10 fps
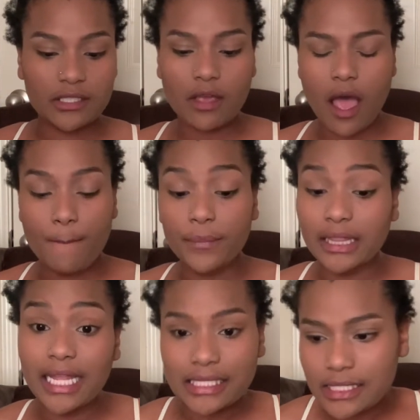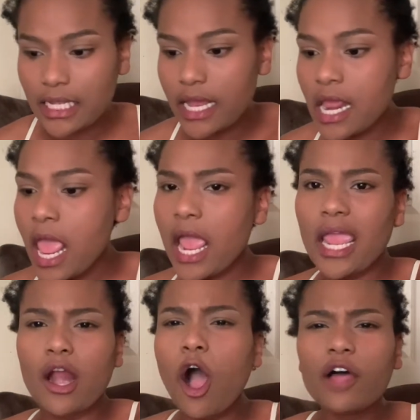molested, and
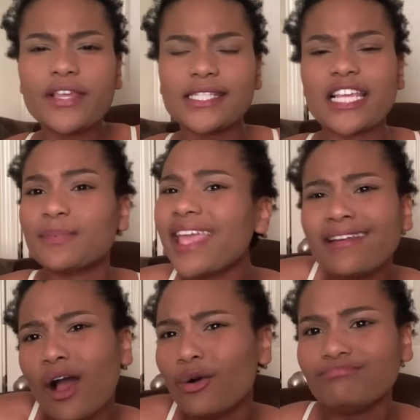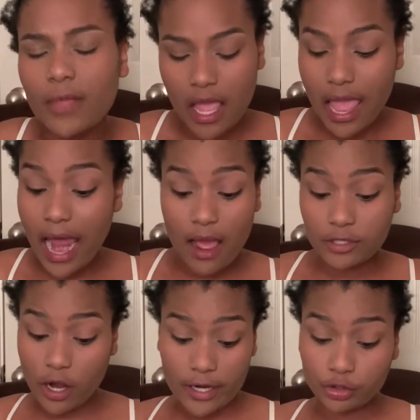all these things, but they don't. And I'm
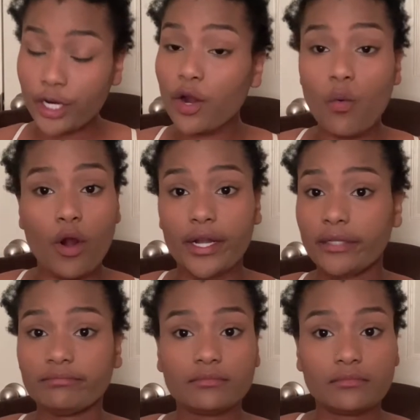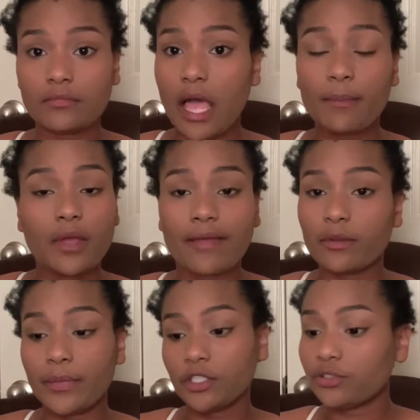sorry, trigger warning. I'm gonna have to
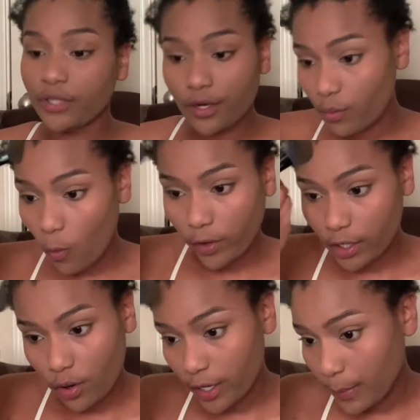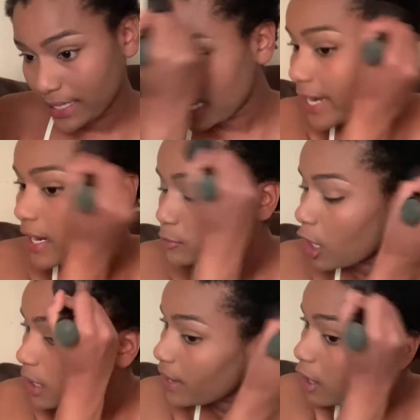put a trigger warning on here because I am talking
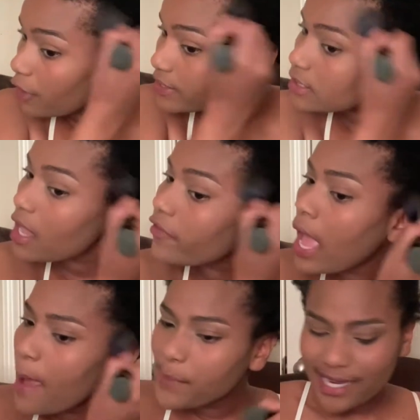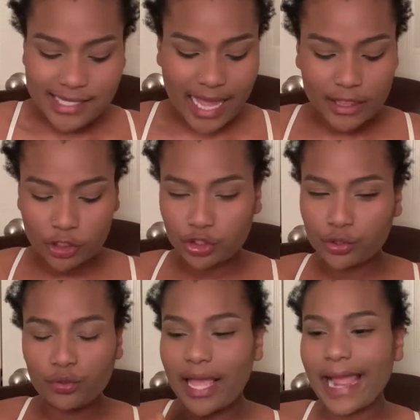about all this stuff, but it's like the
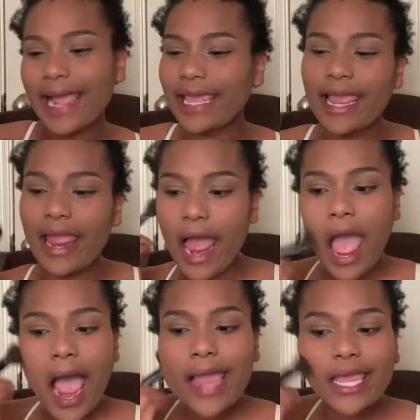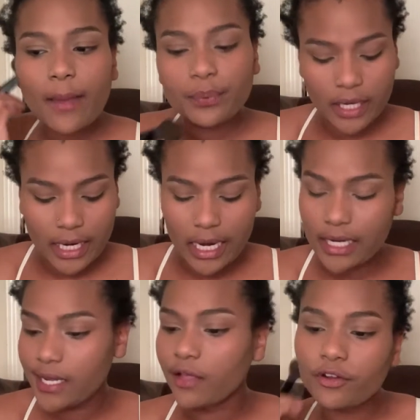truth. Like I can't put it any
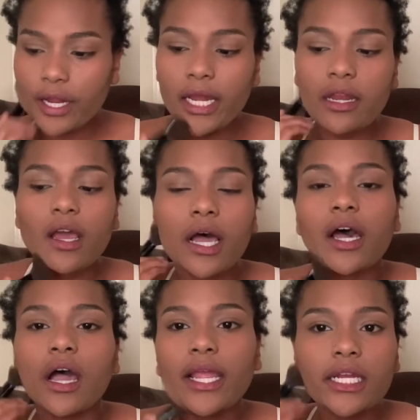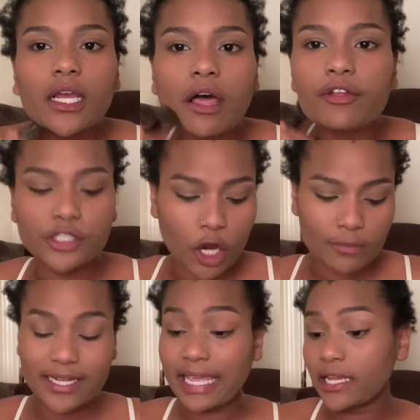other terms.
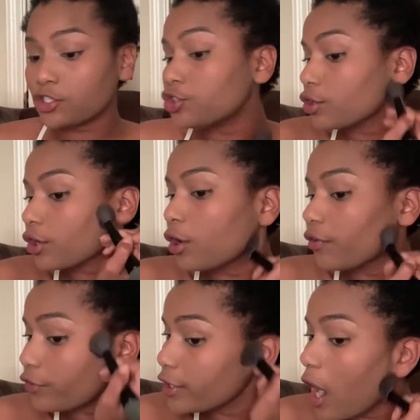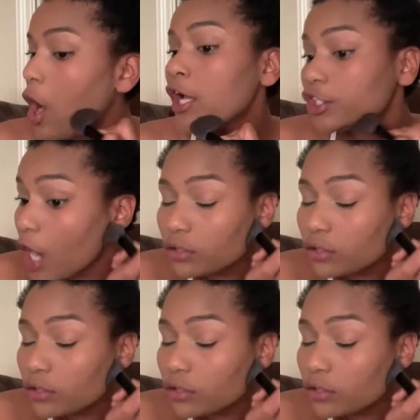I can't sugarcoat it for y'all. Y'all